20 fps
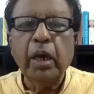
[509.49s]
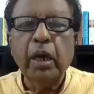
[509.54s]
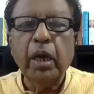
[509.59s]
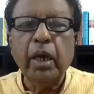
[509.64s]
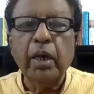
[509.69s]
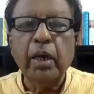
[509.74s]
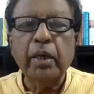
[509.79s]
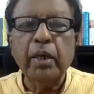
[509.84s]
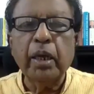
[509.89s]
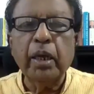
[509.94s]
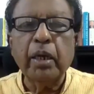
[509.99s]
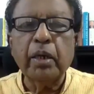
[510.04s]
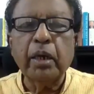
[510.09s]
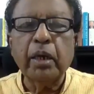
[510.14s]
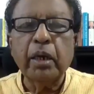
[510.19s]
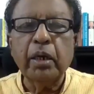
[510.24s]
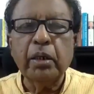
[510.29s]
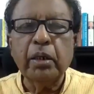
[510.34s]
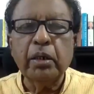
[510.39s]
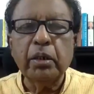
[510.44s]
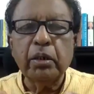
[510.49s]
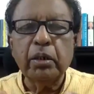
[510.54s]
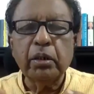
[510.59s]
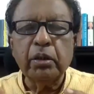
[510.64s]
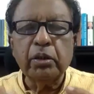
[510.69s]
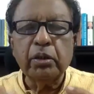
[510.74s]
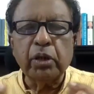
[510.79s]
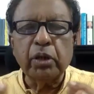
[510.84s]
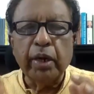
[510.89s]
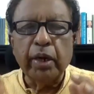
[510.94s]
and they are really
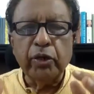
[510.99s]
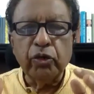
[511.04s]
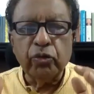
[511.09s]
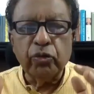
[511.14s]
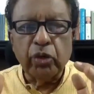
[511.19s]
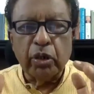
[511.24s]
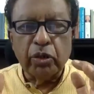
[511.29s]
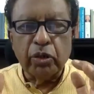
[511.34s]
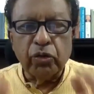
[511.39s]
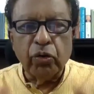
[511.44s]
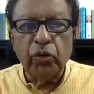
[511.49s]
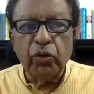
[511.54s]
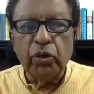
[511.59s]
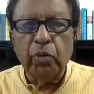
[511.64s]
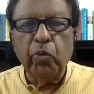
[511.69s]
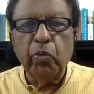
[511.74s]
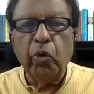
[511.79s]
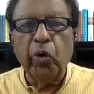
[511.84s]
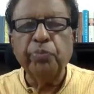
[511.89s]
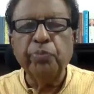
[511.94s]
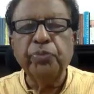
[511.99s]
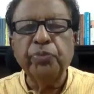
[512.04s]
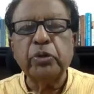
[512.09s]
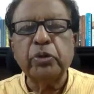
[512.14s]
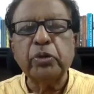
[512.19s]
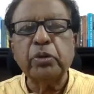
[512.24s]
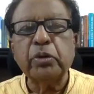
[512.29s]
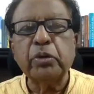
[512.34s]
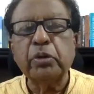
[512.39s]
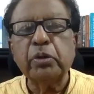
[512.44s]
trying to control the
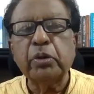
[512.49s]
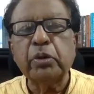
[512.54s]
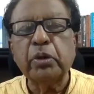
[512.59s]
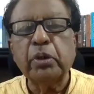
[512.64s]
mobs